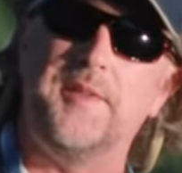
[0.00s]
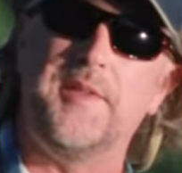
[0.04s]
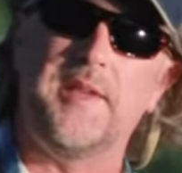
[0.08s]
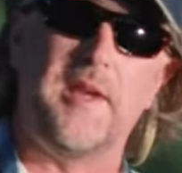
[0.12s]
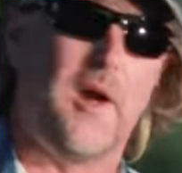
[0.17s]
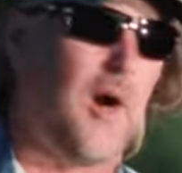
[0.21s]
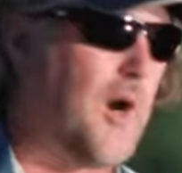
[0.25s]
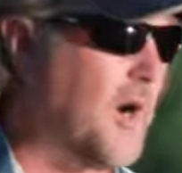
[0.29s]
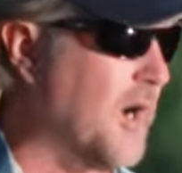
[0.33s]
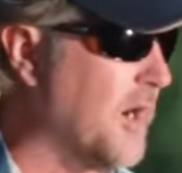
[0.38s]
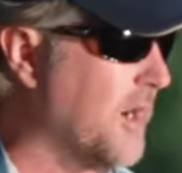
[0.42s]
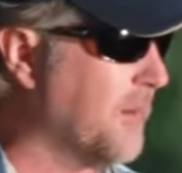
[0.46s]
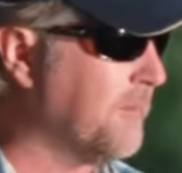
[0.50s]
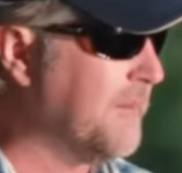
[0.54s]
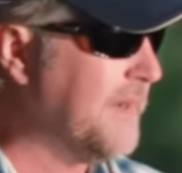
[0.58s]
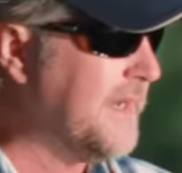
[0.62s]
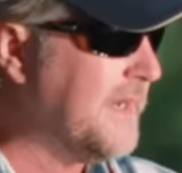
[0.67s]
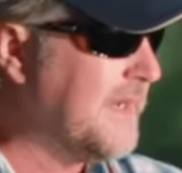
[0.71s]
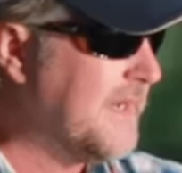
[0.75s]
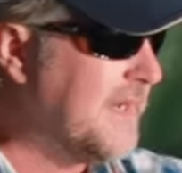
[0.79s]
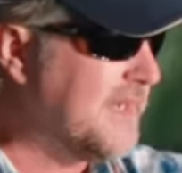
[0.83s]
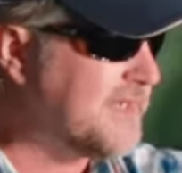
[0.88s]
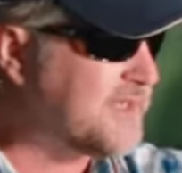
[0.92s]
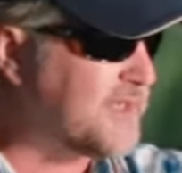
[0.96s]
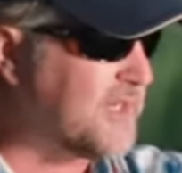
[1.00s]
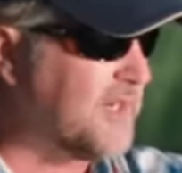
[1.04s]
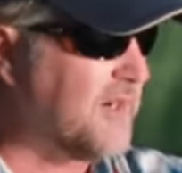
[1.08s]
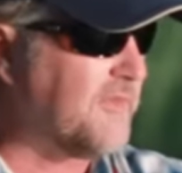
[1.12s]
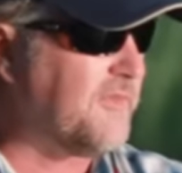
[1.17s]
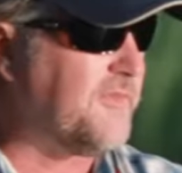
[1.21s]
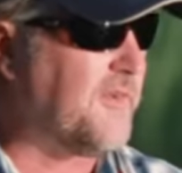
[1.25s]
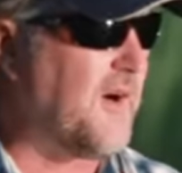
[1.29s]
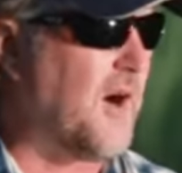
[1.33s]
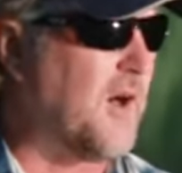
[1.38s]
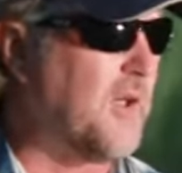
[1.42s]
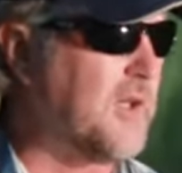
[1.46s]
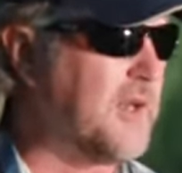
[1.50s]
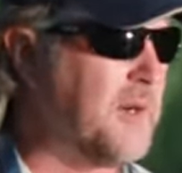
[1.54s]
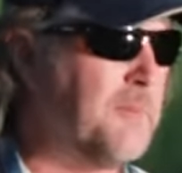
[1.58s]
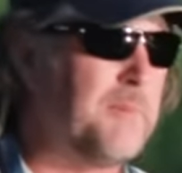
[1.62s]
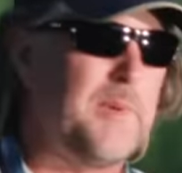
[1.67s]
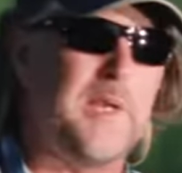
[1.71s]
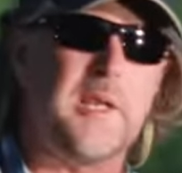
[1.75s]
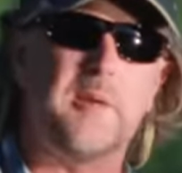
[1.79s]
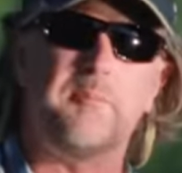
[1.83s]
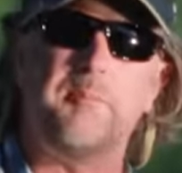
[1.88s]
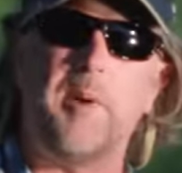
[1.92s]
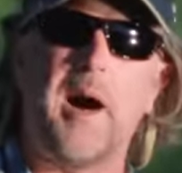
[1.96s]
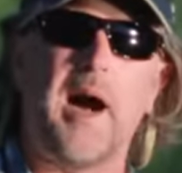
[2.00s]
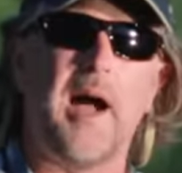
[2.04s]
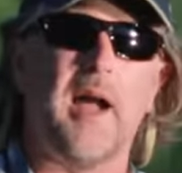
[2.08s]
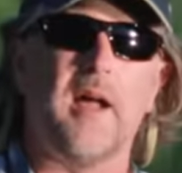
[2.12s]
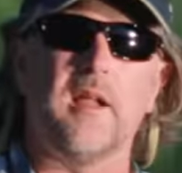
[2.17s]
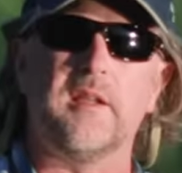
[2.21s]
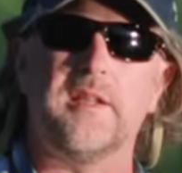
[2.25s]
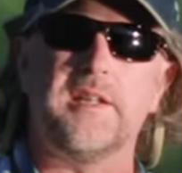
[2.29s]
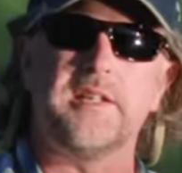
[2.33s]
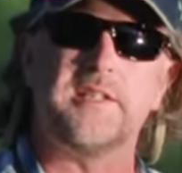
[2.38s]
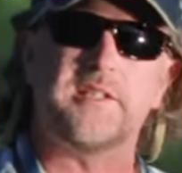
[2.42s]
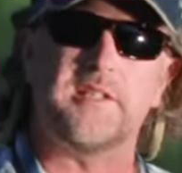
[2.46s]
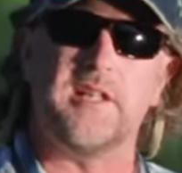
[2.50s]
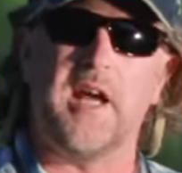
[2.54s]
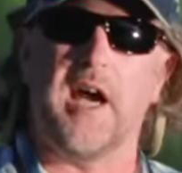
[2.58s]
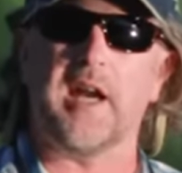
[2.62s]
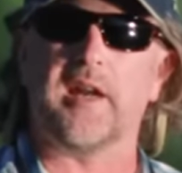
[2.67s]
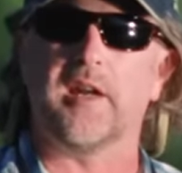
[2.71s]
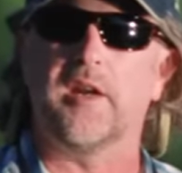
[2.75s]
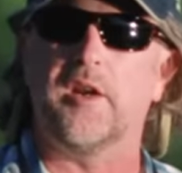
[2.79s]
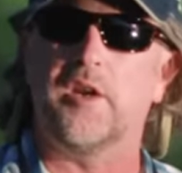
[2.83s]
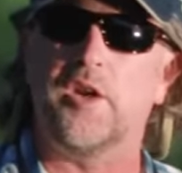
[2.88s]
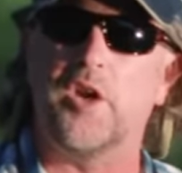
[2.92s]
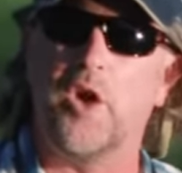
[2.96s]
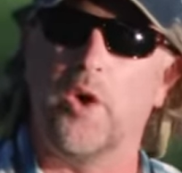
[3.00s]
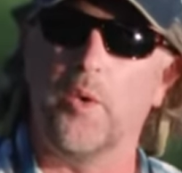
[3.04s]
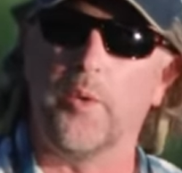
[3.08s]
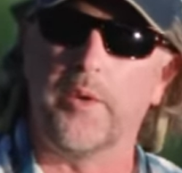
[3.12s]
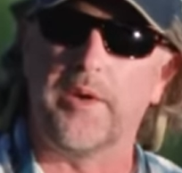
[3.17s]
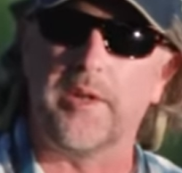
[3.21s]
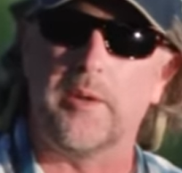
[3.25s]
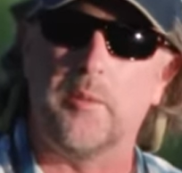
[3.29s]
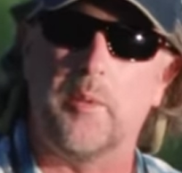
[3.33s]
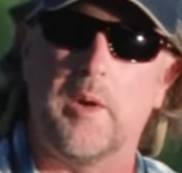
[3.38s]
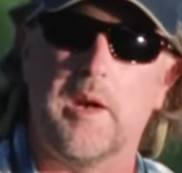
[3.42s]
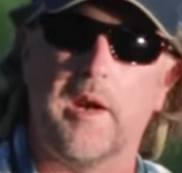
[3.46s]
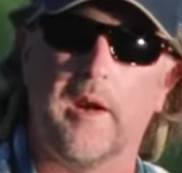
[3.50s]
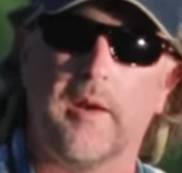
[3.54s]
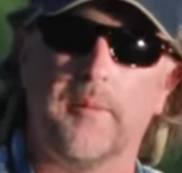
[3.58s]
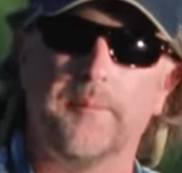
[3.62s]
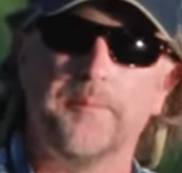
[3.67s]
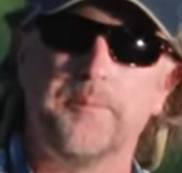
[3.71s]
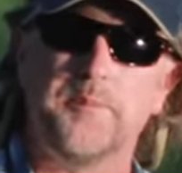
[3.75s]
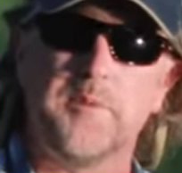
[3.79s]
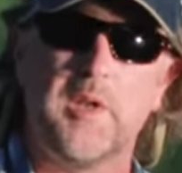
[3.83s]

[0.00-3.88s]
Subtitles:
in the arm. It's gonna fall in a big pile and it's not gonna go anywhere.